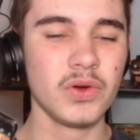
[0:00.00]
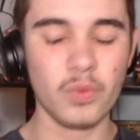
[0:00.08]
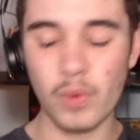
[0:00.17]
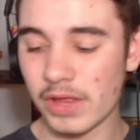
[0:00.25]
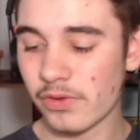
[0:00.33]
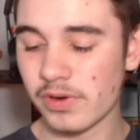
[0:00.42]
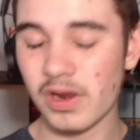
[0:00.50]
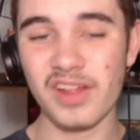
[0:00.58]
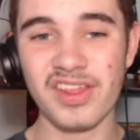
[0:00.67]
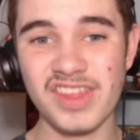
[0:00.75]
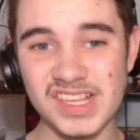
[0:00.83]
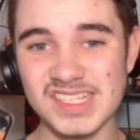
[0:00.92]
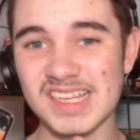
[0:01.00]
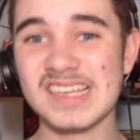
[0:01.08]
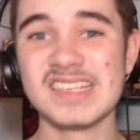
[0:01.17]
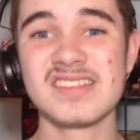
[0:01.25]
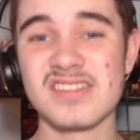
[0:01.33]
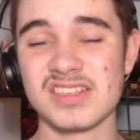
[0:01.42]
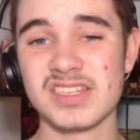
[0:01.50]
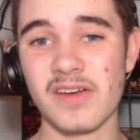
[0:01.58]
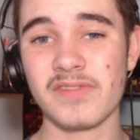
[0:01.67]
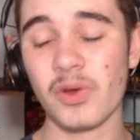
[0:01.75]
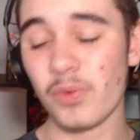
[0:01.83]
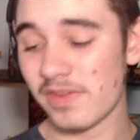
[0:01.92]
whether or not this is the stuff
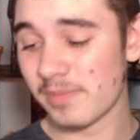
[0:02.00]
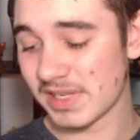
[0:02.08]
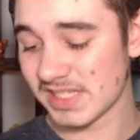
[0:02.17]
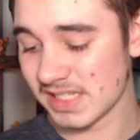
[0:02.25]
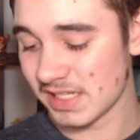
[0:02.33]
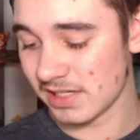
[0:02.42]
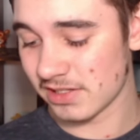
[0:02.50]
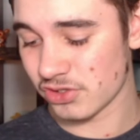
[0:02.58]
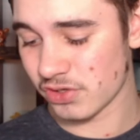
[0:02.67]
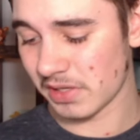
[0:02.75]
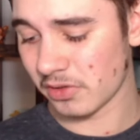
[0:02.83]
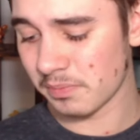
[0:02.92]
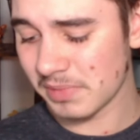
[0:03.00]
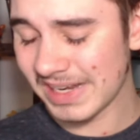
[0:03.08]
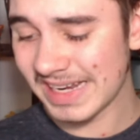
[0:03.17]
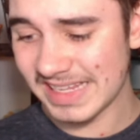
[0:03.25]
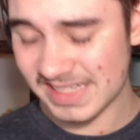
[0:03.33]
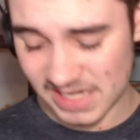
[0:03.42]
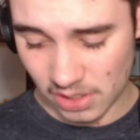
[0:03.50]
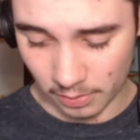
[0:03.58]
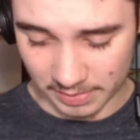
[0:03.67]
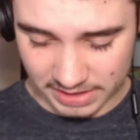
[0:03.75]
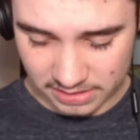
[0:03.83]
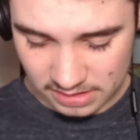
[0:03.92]
that we've been seeing in the trailer, please tell
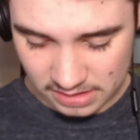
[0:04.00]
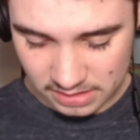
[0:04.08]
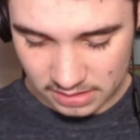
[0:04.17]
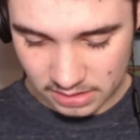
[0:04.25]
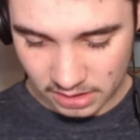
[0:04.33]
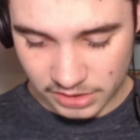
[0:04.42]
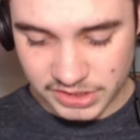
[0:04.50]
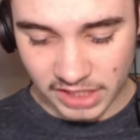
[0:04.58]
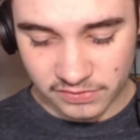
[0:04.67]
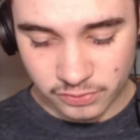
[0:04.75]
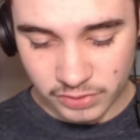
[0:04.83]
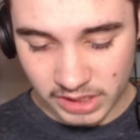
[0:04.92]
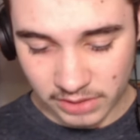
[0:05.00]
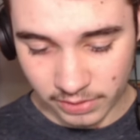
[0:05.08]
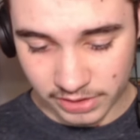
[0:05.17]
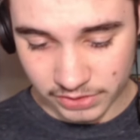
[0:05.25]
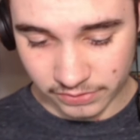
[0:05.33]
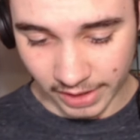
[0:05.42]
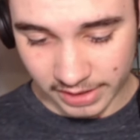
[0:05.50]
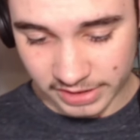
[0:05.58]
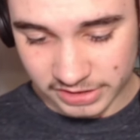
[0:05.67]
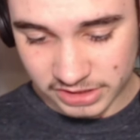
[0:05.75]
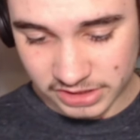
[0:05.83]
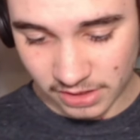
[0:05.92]
me. Because I really want to do that.
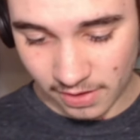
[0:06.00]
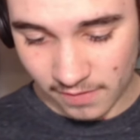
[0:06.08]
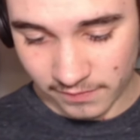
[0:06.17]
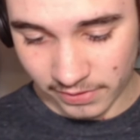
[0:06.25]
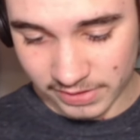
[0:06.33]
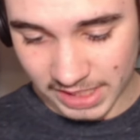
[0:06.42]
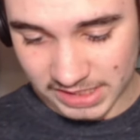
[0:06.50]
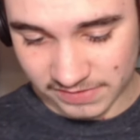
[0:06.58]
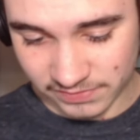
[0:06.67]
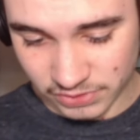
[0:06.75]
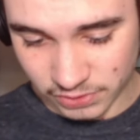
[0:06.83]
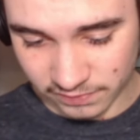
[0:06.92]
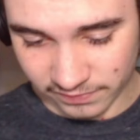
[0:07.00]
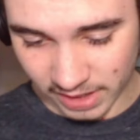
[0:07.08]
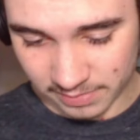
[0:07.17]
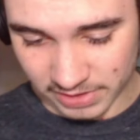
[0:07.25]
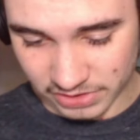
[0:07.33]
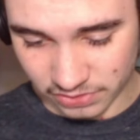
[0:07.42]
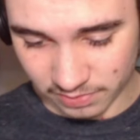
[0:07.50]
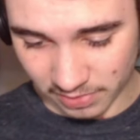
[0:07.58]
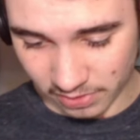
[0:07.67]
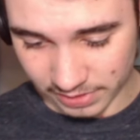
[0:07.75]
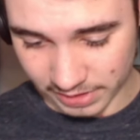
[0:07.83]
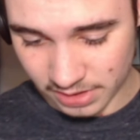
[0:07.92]
It's so very nice of you to invite me to your
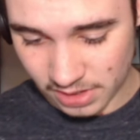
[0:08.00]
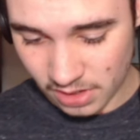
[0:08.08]
party.